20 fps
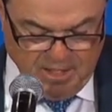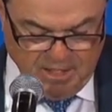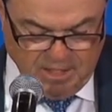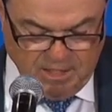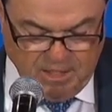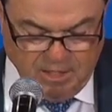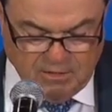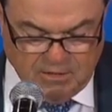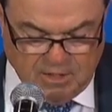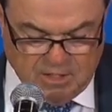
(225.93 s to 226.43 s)

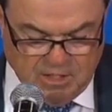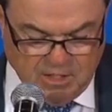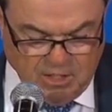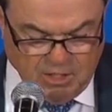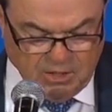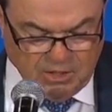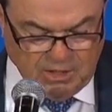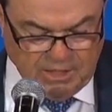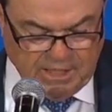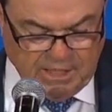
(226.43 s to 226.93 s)
in the
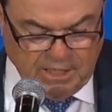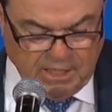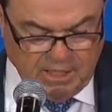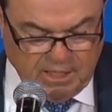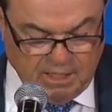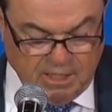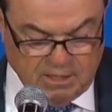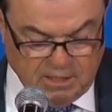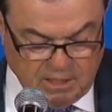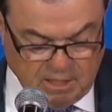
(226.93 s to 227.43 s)
year leading
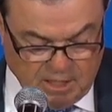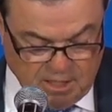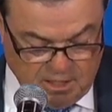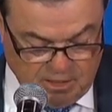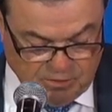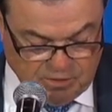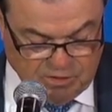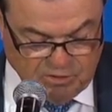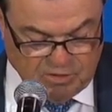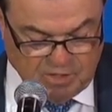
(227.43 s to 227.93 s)
in, uh,
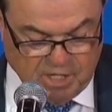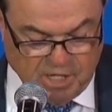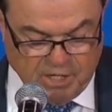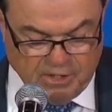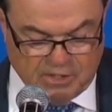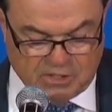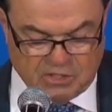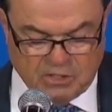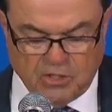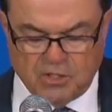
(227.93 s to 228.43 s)
to the
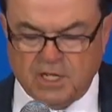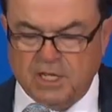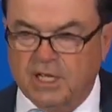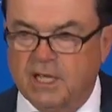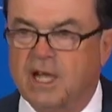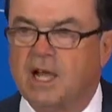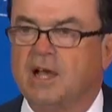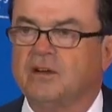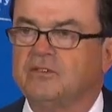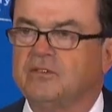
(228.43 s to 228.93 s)
Arizona
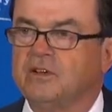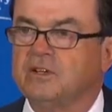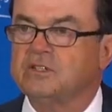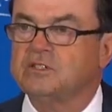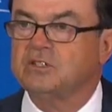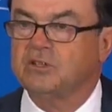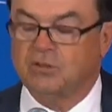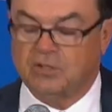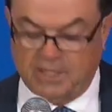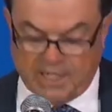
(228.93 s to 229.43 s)

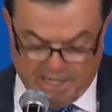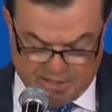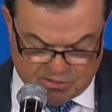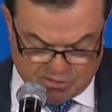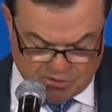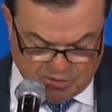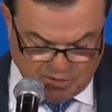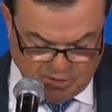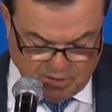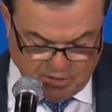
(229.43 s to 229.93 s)
conference, or
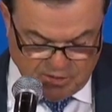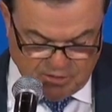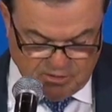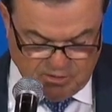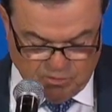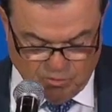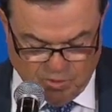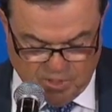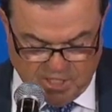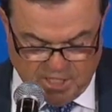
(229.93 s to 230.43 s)
last year,
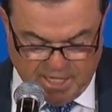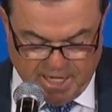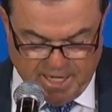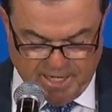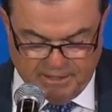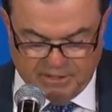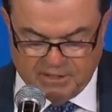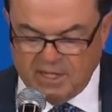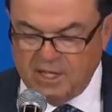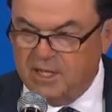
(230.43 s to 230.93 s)
we
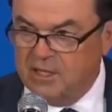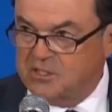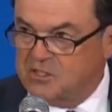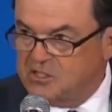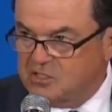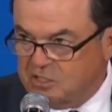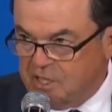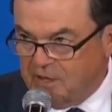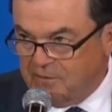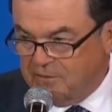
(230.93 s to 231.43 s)
gained
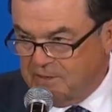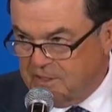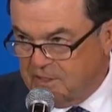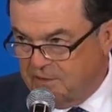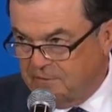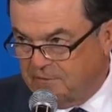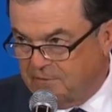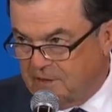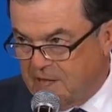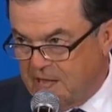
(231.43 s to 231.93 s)

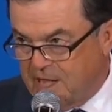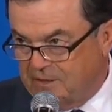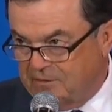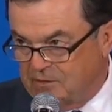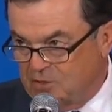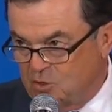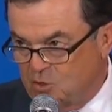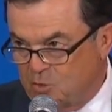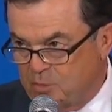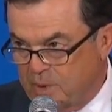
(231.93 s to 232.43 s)
seventy-five
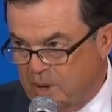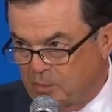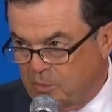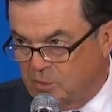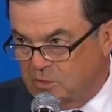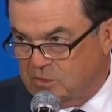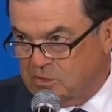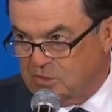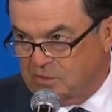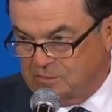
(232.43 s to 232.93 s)
new
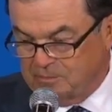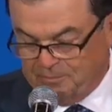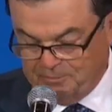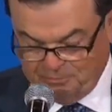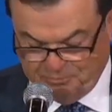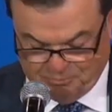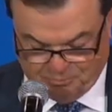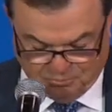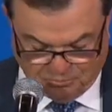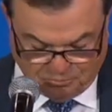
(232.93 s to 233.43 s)
members.
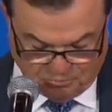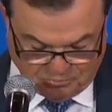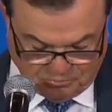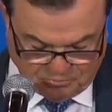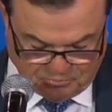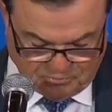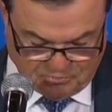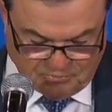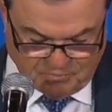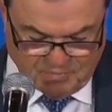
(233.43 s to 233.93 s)

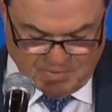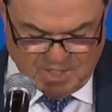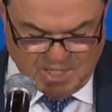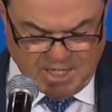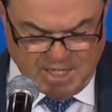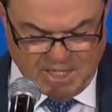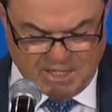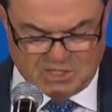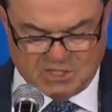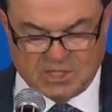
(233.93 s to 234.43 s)

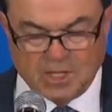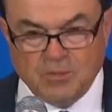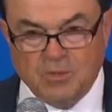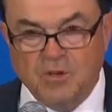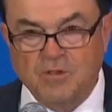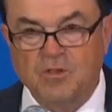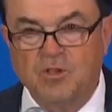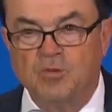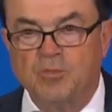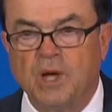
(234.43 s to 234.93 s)
And some
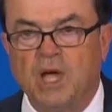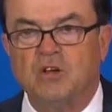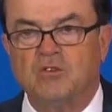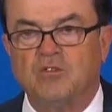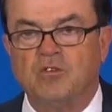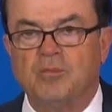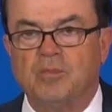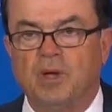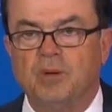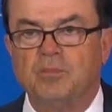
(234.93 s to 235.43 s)
of you might
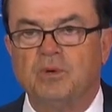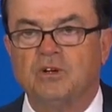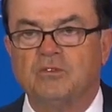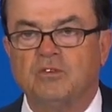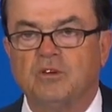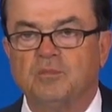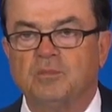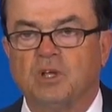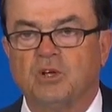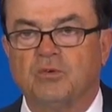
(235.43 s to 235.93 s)
remember
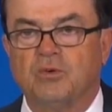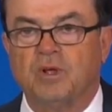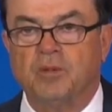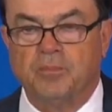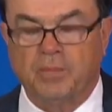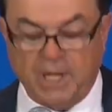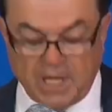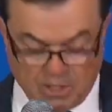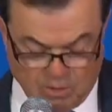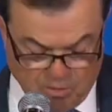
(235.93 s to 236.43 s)
from the grand
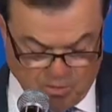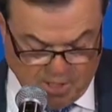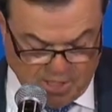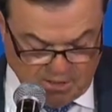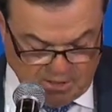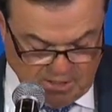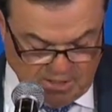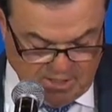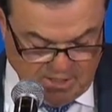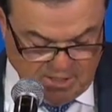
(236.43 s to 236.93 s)
banquet
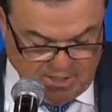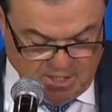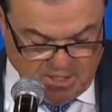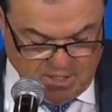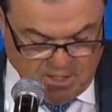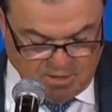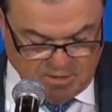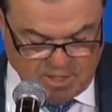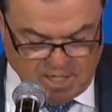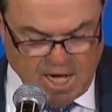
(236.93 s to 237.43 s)

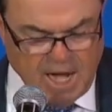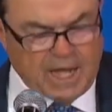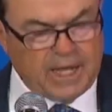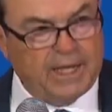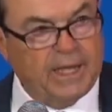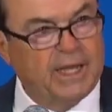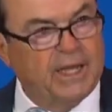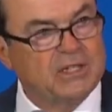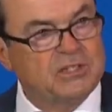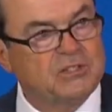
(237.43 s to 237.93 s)
that I
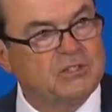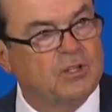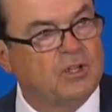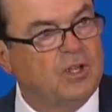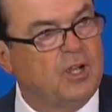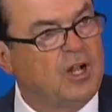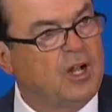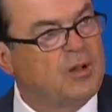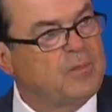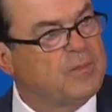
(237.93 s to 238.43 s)
asked the
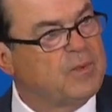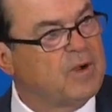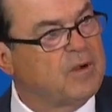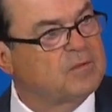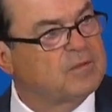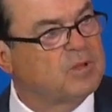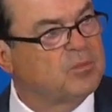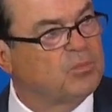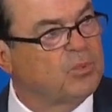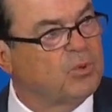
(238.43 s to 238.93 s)
help
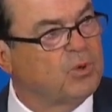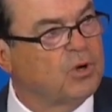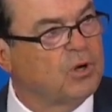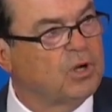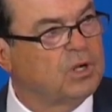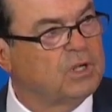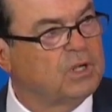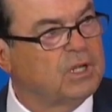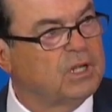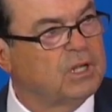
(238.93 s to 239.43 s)
of the
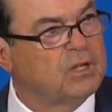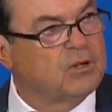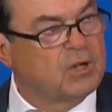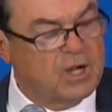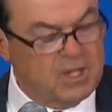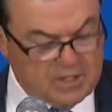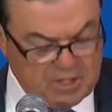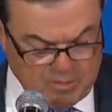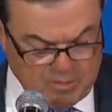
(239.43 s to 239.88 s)
board and all the